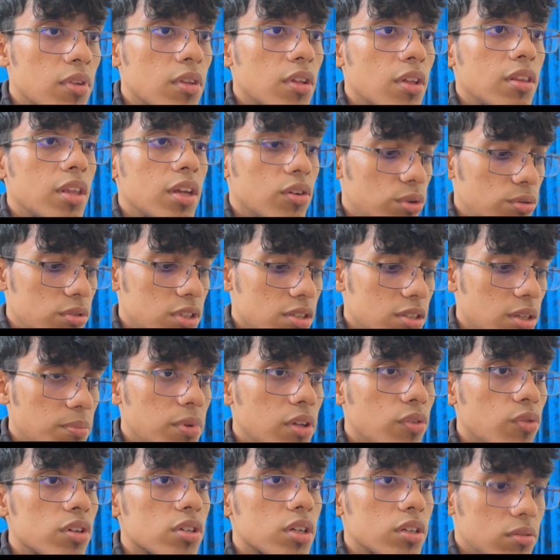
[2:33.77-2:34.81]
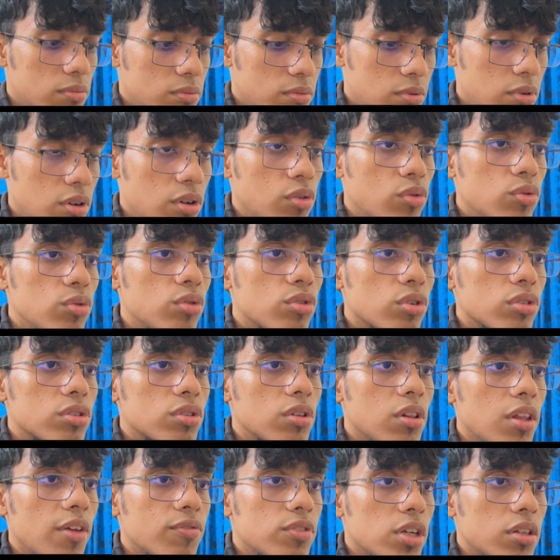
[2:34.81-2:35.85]
then we will just simply return root dot
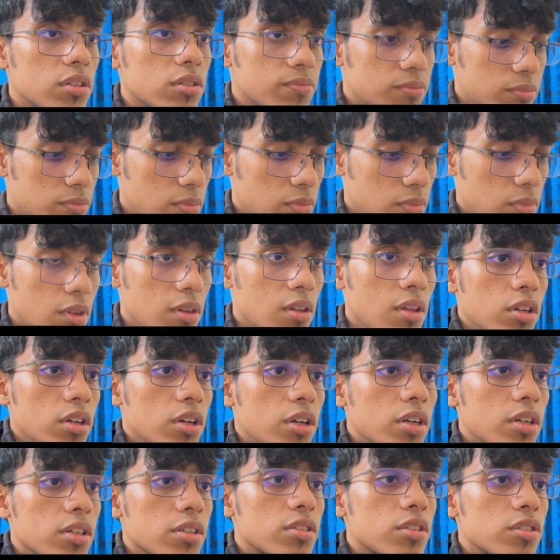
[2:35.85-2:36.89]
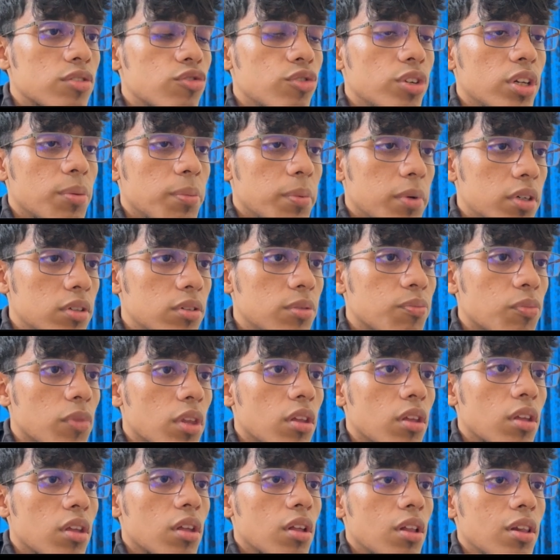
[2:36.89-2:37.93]
left child. Here's the tricky part.
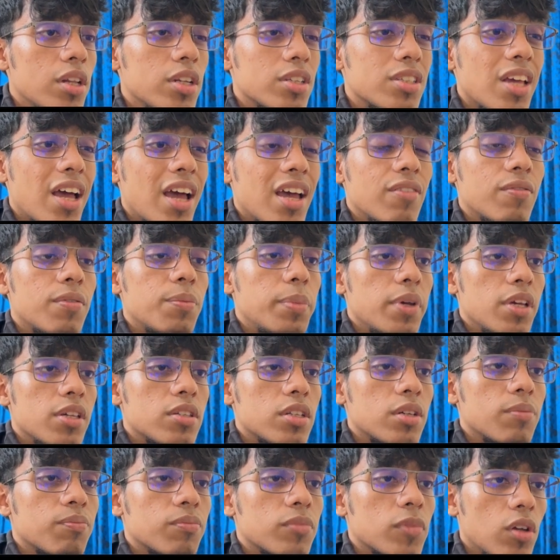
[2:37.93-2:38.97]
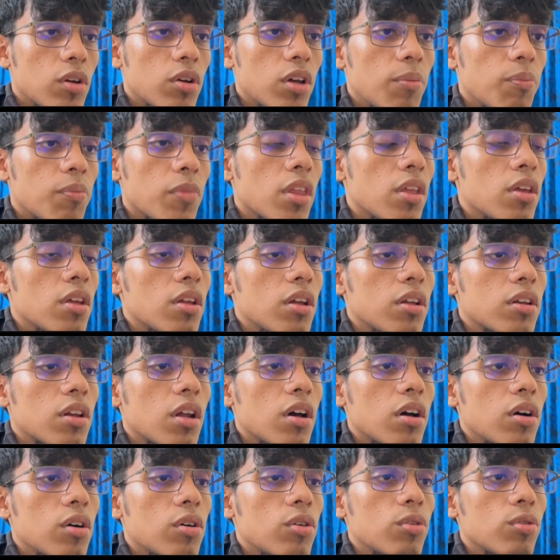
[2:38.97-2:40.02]
Let's say I have a BST. Okay.
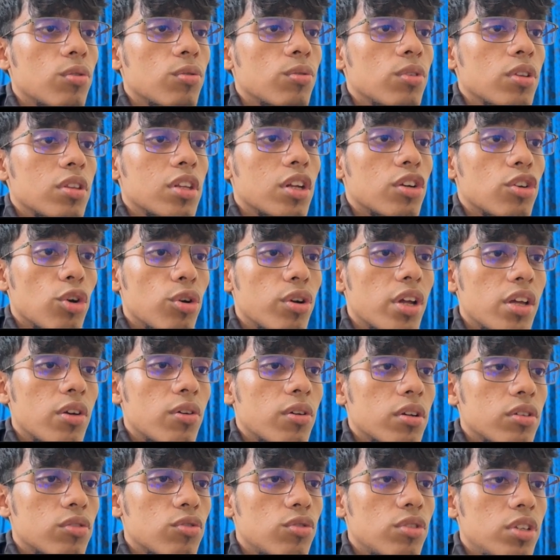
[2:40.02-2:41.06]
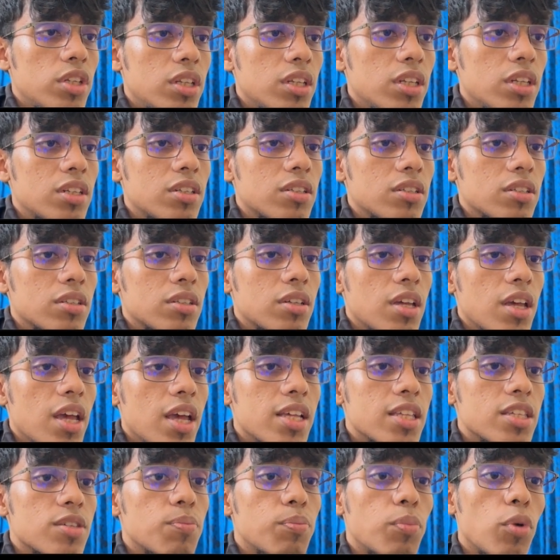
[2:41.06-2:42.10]
Now the node I want to delete
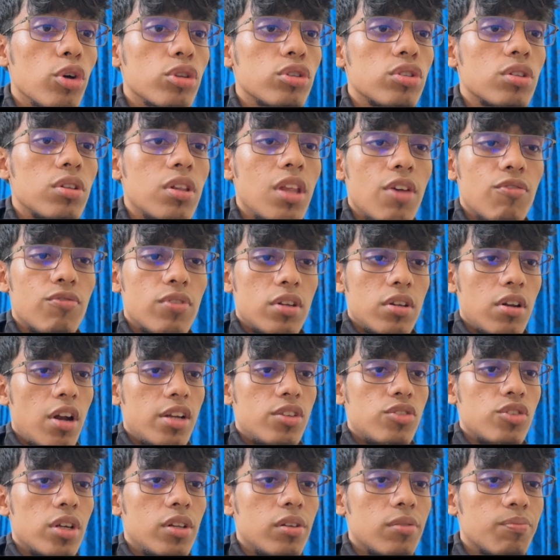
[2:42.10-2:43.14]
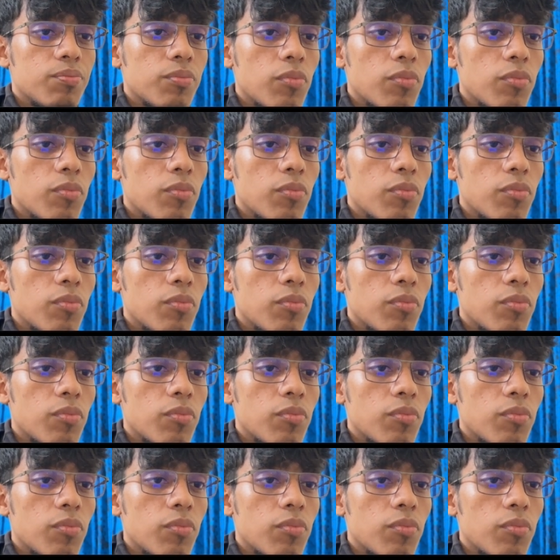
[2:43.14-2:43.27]
has both left and right child.